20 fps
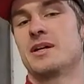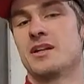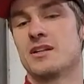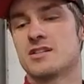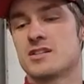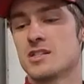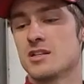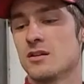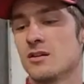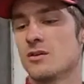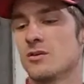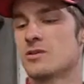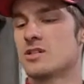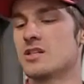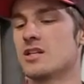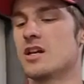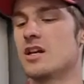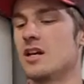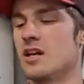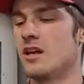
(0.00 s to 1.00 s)
So
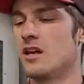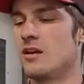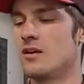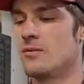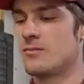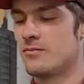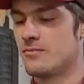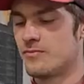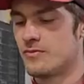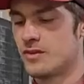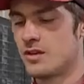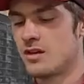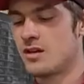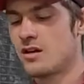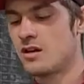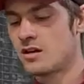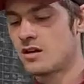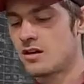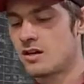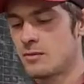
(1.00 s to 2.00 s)
today, a
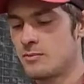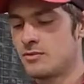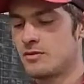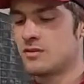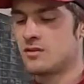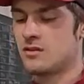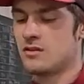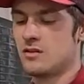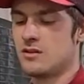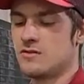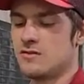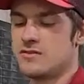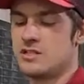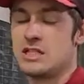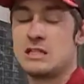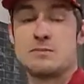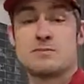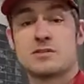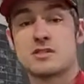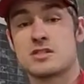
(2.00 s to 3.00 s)
couple of
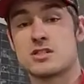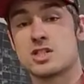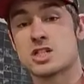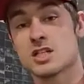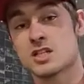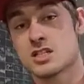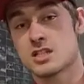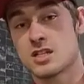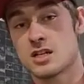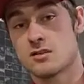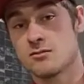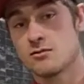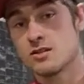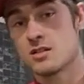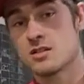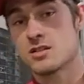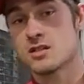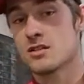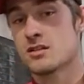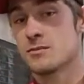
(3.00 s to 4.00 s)
tips and tricks that I want to
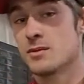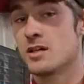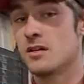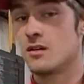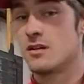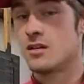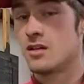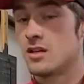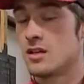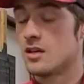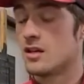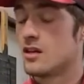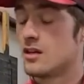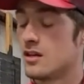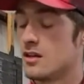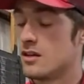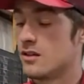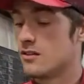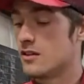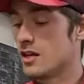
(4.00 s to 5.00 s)
talk about
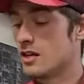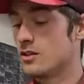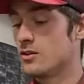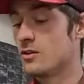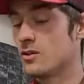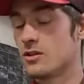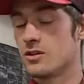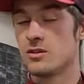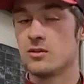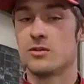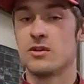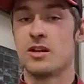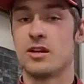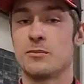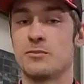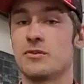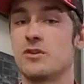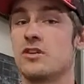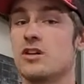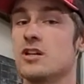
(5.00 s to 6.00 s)
that you can do to help
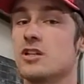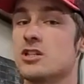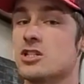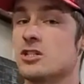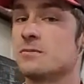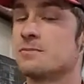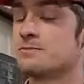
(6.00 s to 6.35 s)
your engine.